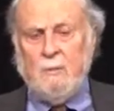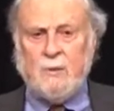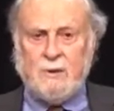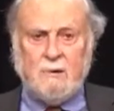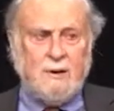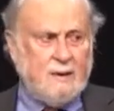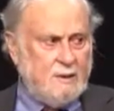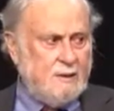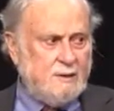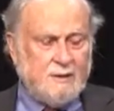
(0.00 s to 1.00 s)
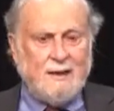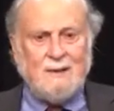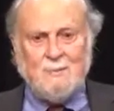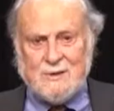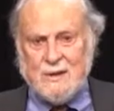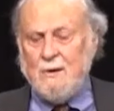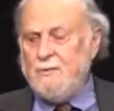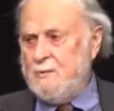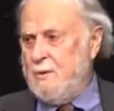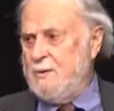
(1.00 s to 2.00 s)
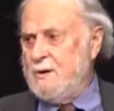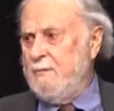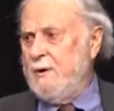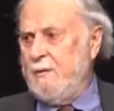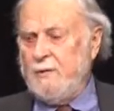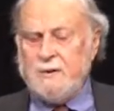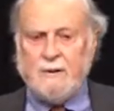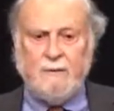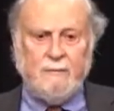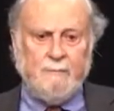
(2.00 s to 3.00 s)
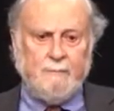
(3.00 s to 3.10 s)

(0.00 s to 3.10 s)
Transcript: but the tragedies they themselves were the survivors of.